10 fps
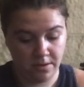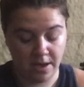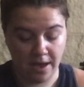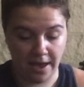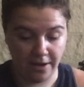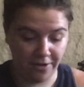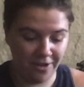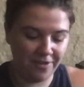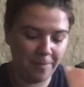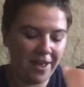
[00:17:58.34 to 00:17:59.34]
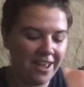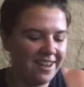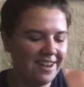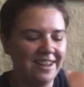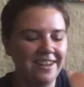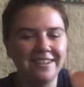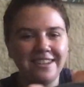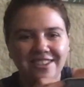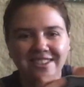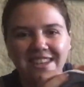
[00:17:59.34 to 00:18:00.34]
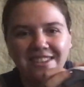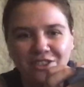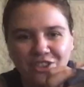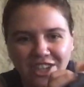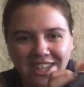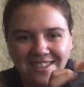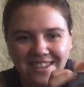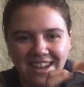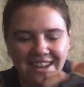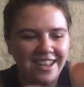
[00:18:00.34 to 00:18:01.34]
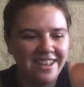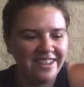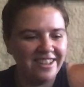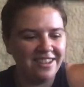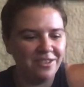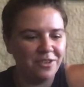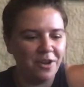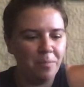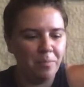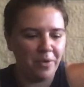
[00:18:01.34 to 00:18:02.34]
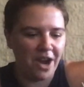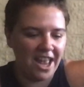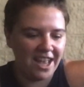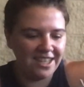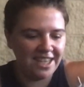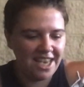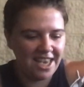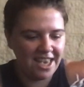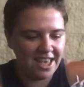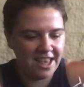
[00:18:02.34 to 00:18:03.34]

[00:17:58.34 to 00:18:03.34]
that. I don't know, the button literally just says jeans on it. There's no branding,